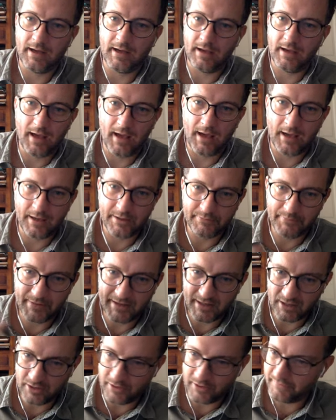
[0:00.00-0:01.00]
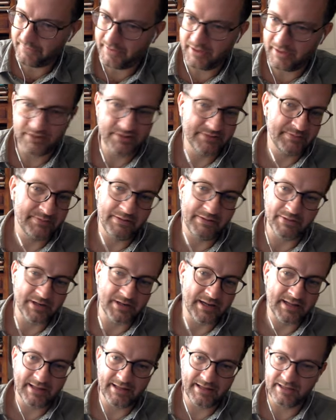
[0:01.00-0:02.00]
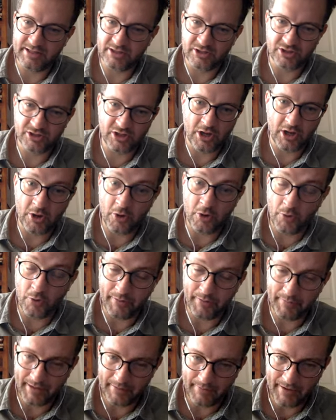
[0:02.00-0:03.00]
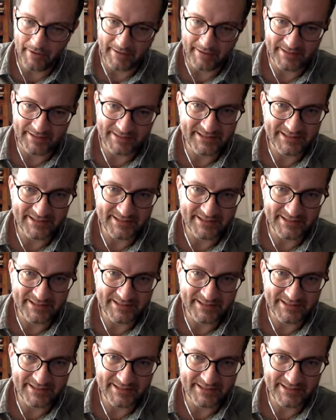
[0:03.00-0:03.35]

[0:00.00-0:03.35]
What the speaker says: I can make a lot of videos, but one other thing is annoying me about this.